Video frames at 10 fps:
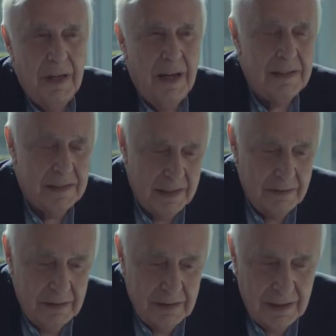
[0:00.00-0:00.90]
And
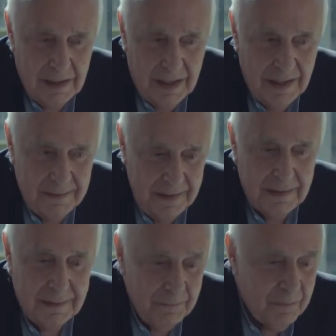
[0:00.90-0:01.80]
so I think
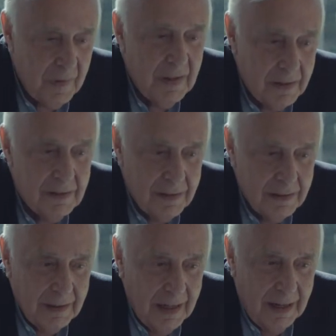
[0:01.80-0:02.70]

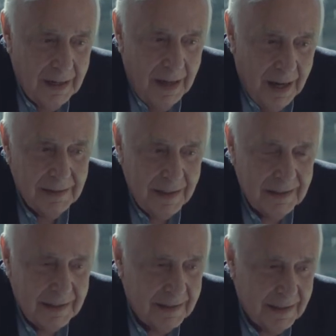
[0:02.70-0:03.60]
I
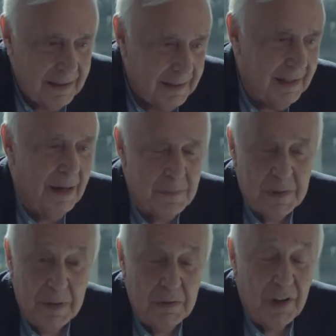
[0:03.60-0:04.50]
then come
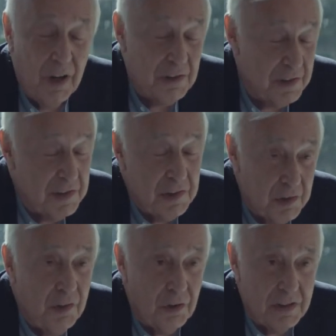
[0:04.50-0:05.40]
to be regarded as an
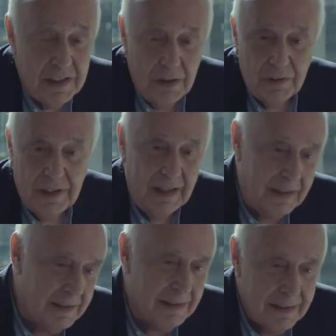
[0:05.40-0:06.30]
authority on
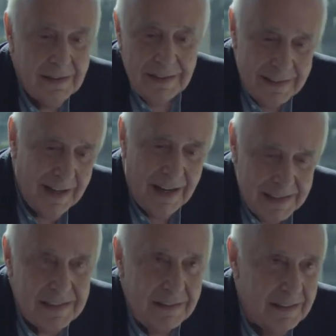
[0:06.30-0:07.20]
Keynes, and so I
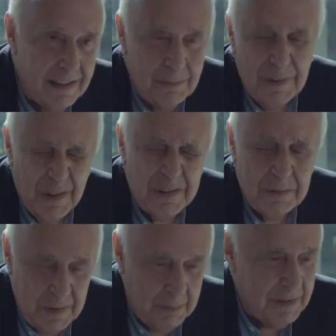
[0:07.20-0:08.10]
still lots
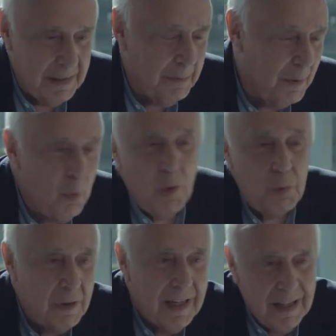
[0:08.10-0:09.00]
of people keep, well, what
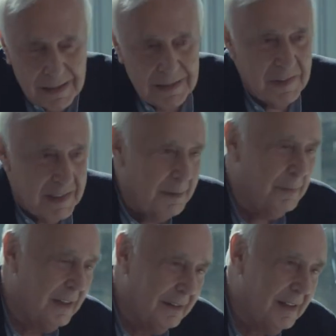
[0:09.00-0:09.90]
would Keynes have said
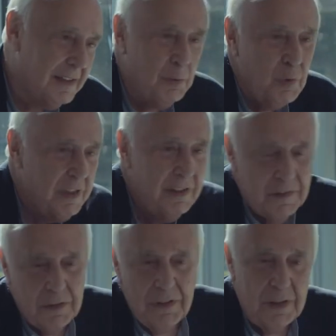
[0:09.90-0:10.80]
about this, or would he have
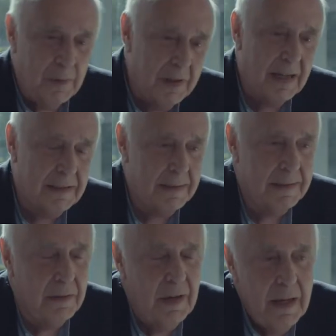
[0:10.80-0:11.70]
agreed with that, and
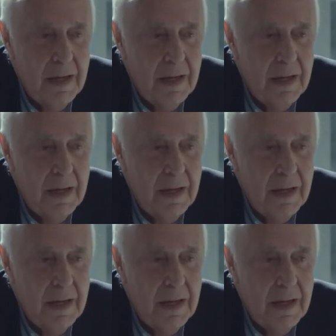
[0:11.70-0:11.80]
so.